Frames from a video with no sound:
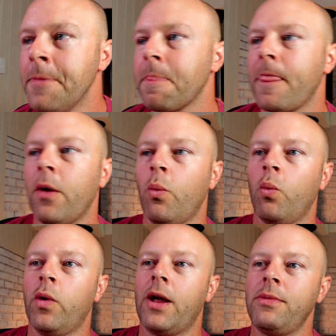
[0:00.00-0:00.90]
And
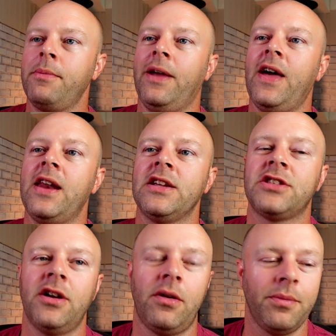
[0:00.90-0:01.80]
what I mean by that is
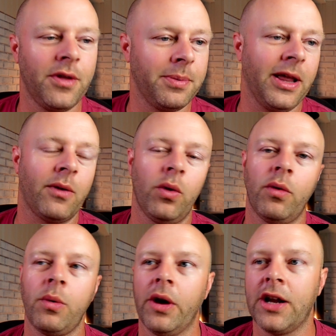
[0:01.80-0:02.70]
they'll be like, well,
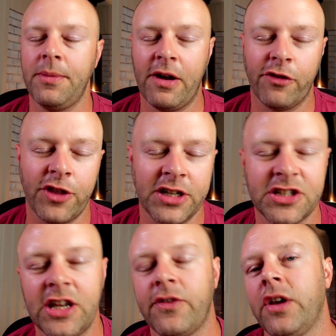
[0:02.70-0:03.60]
we want to come down for
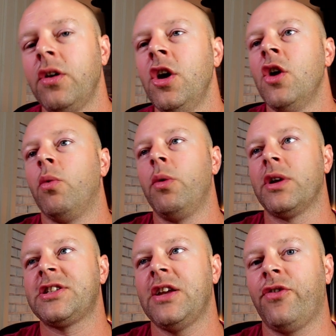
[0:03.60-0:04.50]
Thanksgiving. We want
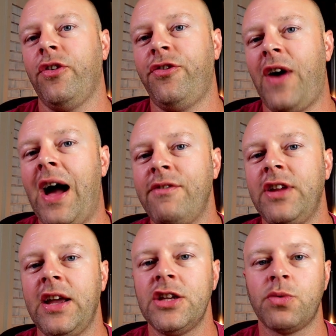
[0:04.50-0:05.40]
to stay for 5
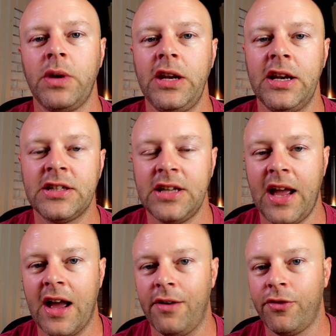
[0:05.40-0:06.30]
days. We need it to
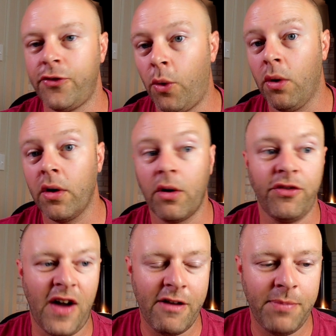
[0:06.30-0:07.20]
have 4 or
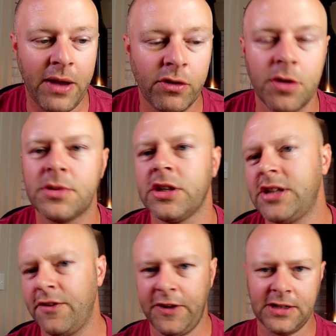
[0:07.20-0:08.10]
5 bedrooms. It
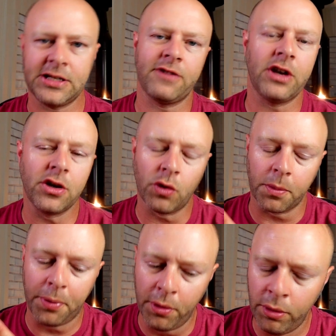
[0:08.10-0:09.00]
definitely has to have an indoor
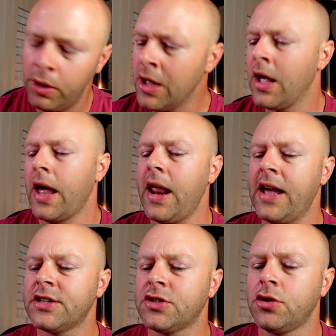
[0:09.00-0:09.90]
pool. It
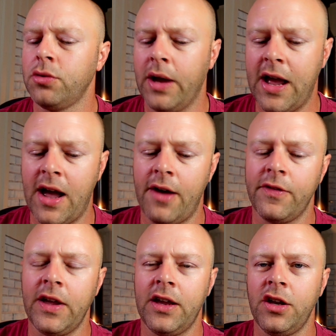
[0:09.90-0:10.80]
has to
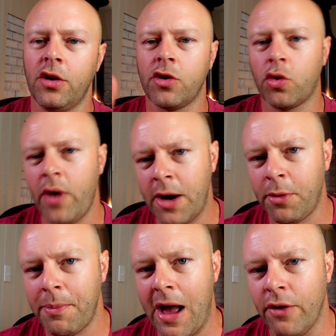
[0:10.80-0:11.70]
have,
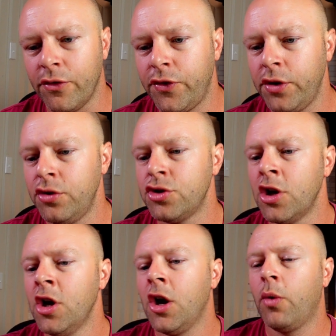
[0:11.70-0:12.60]
incredible mountain views.
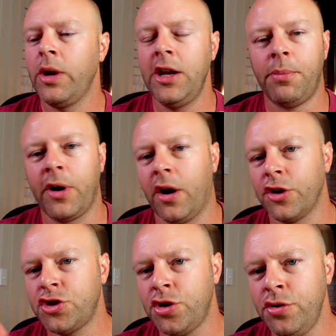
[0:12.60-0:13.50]
We need to bring our
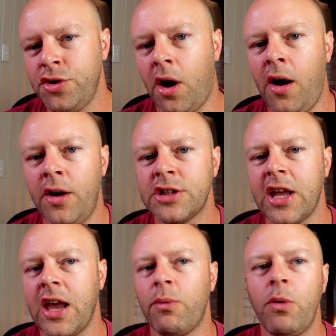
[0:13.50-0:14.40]
2 dogs,
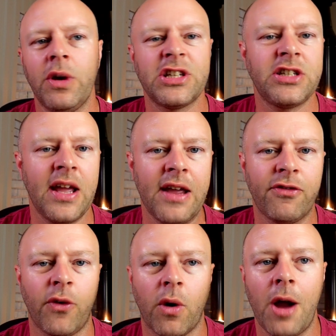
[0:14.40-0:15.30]
and we want to stay
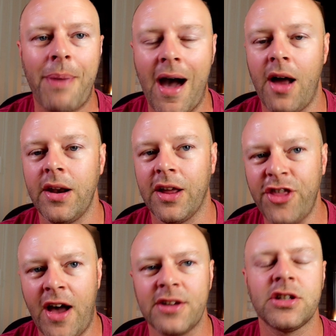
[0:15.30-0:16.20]
for about
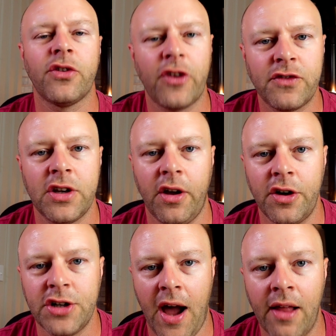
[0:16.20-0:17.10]
$1,000 to
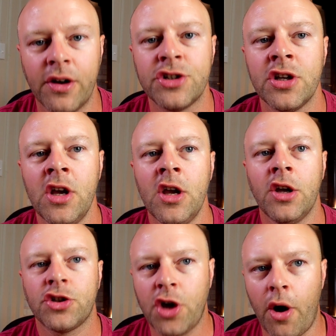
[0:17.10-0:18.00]
$1,500
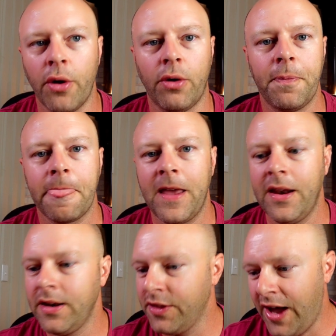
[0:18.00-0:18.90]
total.
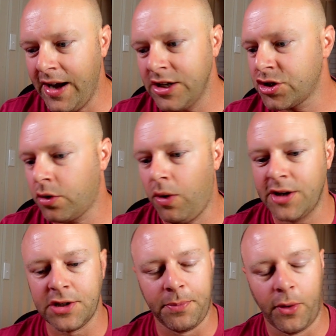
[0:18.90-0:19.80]
And that is
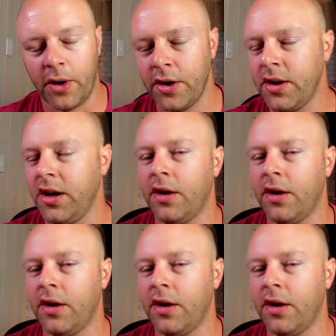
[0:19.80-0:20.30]
across the board.